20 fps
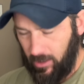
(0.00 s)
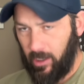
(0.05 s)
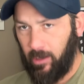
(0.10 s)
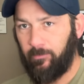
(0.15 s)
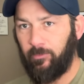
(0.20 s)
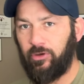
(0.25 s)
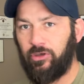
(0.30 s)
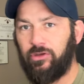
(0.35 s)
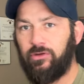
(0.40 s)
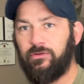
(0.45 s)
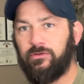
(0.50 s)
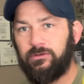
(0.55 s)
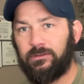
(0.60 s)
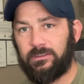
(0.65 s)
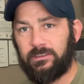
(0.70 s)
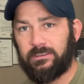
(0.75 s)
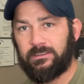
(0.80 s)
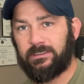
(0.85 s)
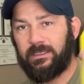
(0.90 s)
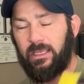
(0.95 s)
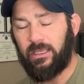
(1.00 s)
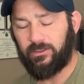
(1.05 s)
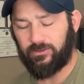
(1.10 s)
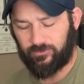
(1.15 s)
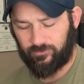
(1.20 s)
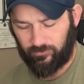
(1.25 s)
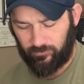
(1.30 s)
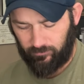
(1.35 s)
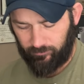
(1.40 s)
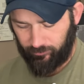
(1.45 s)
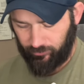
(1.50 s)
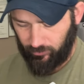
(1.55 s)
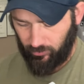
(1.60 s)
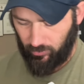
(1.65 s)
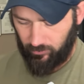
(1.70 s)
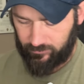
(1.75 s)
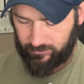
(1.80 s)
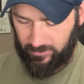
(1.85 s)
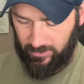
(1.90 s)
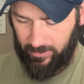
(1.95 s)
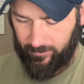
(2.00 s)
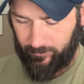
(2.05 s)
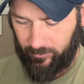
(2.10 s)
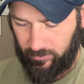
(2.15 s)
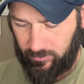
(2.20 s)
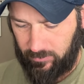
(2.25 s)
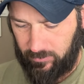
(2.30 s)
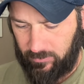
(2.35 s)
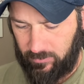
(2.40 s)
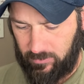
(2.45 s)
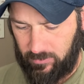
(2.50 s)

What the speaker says: I'm going to use this Kestrel Pro timer.